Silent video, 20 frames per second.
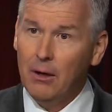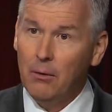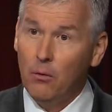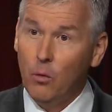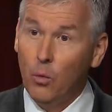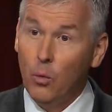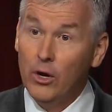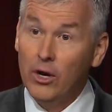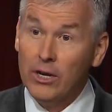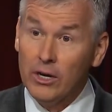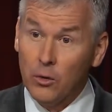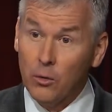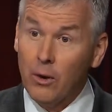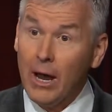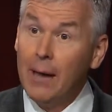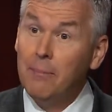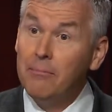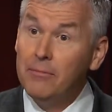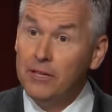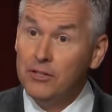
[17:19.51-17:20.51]
We're going to
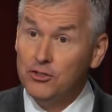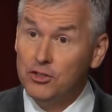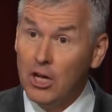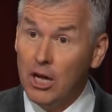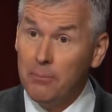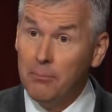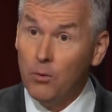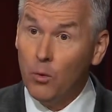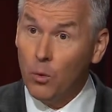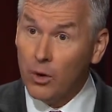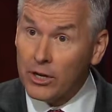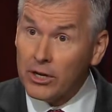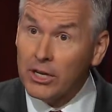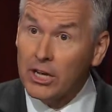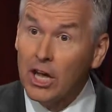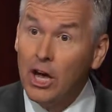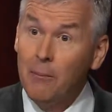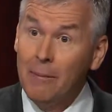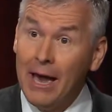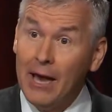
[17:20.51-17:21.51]
wrap this up. We're going to
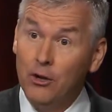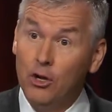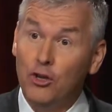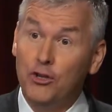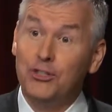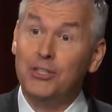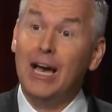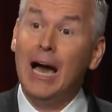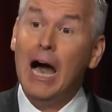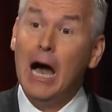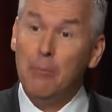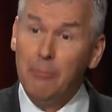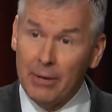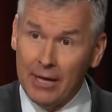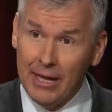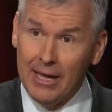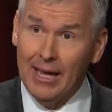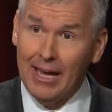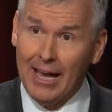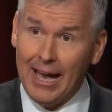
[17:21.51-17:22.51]
come out on top
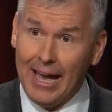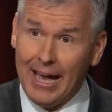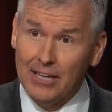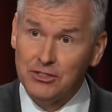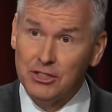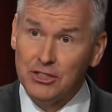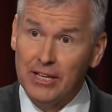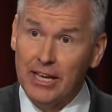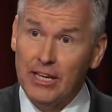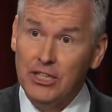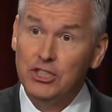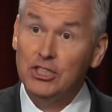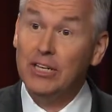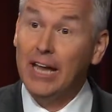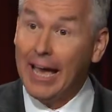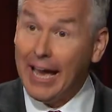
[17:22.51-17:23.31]
as a nation,